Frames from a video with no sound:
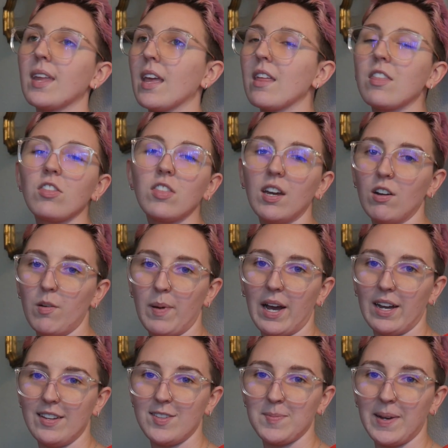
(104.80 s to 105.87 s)

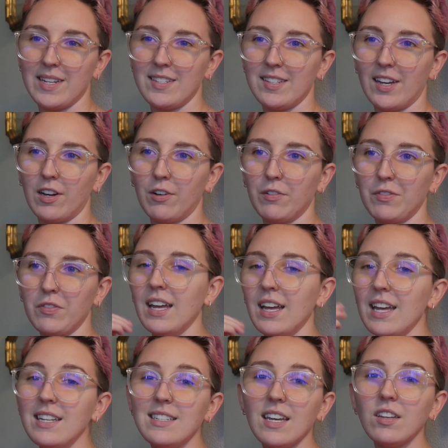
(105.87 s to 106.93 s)
therapize myself
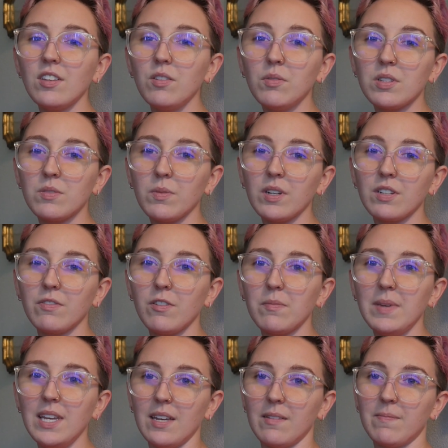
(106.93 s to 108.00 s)
and tell you what's worked for
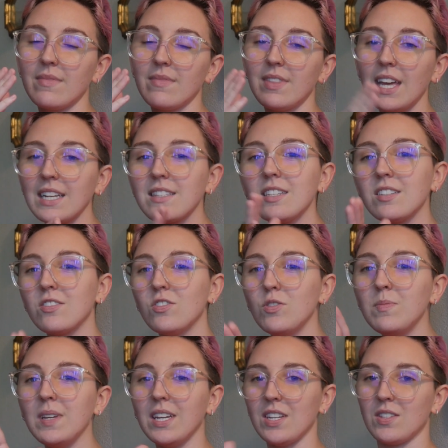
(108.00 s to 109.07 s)
me. That's
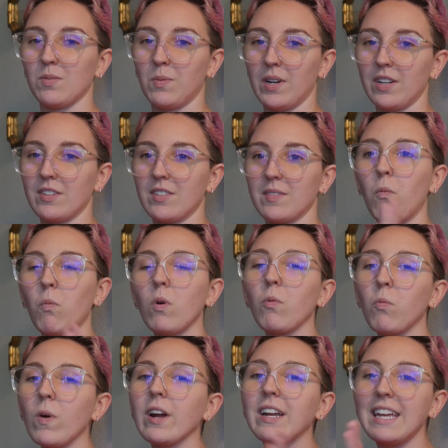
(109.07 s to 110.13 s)
assuming it's worked. We're
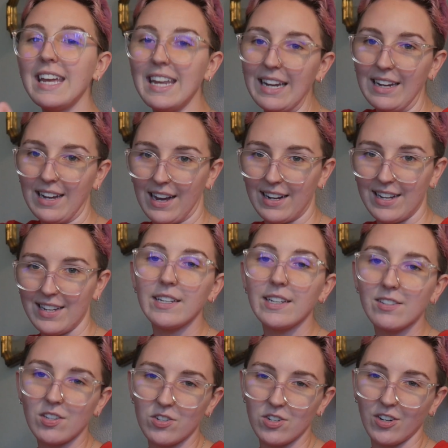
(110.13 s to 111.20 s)
working on it.
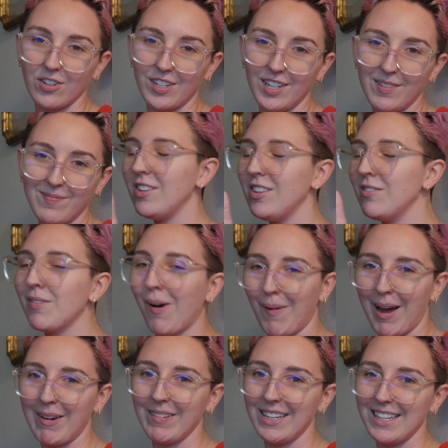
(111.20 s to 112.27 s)
It's a journey. You know
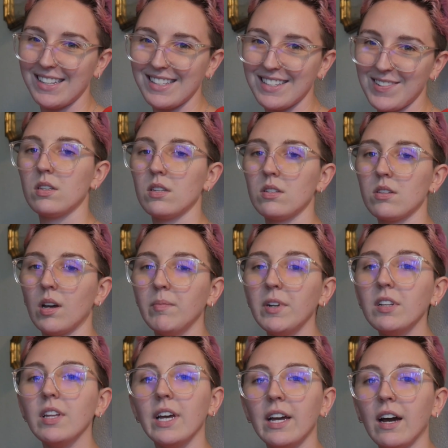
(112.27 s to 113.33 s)
how it is. So I'm going
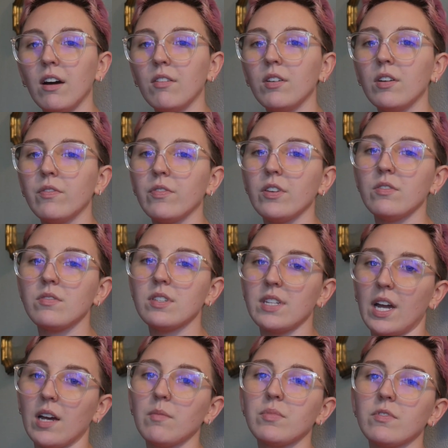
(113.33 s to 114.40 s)
to lay out a few
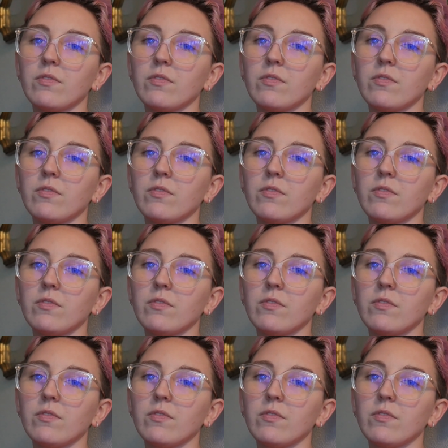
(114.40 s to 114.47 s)
steps